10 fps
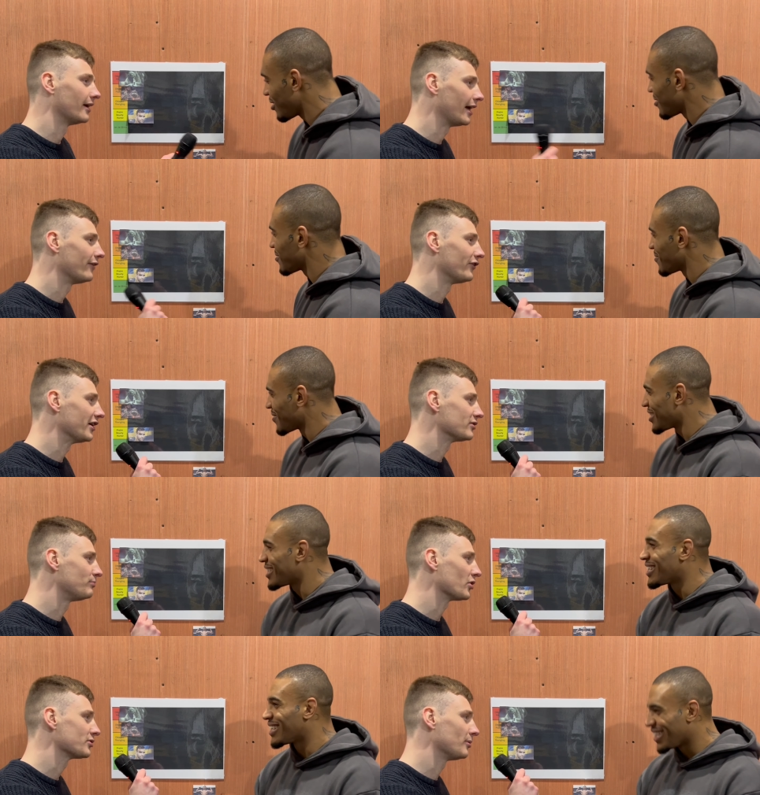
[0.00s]
Speaker 1: Anything is
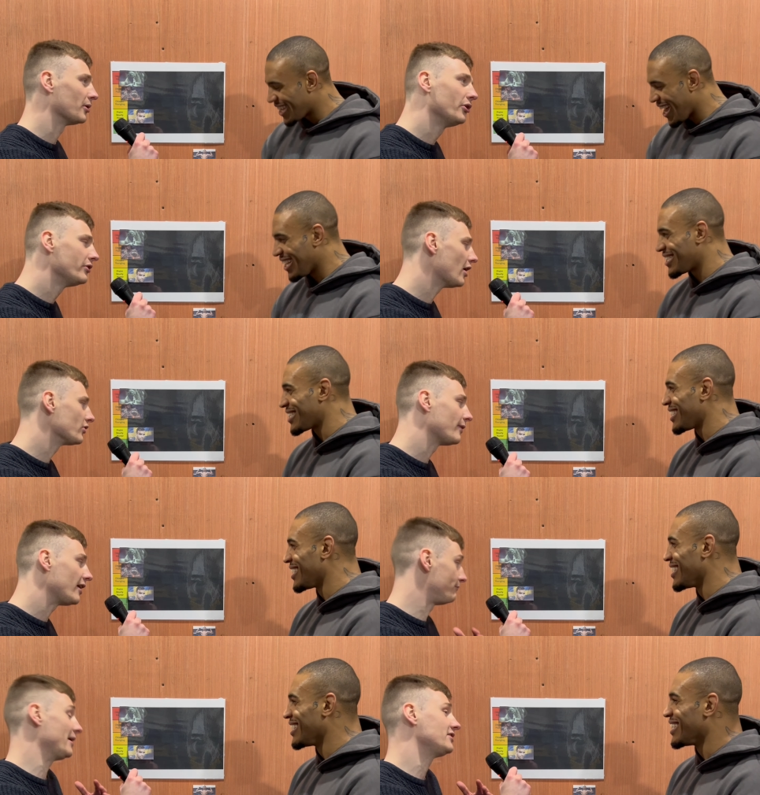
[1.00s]
possible. Who knows?
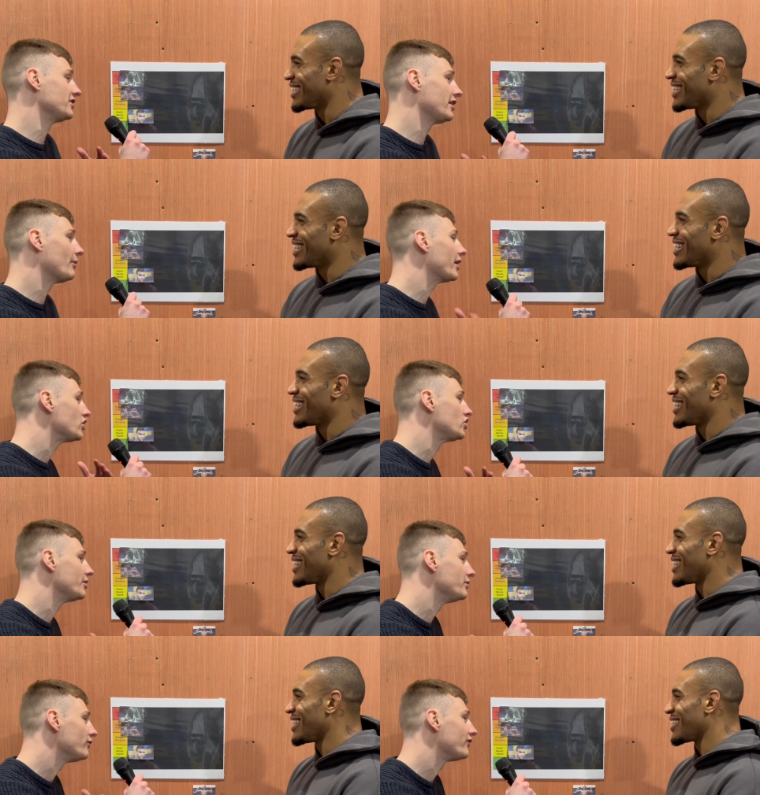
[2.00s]
Beating you, I
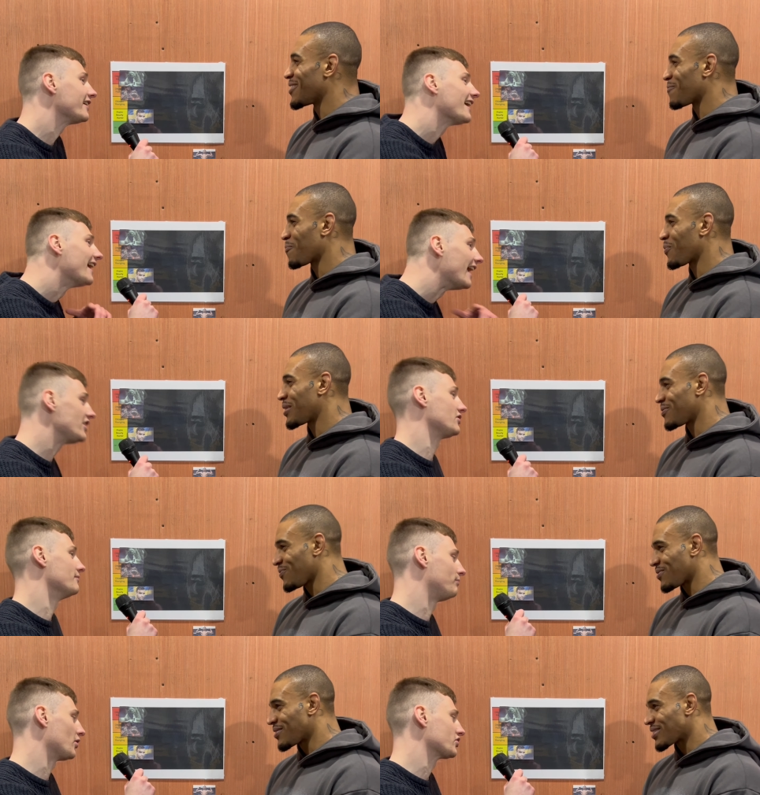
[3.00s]
assume you think
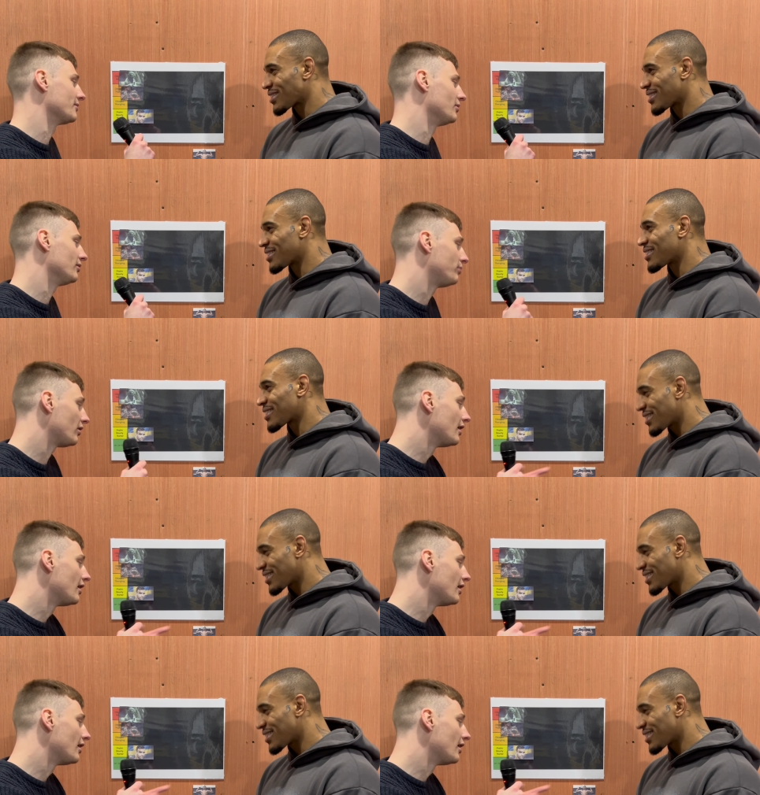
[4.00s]
isn't possible. But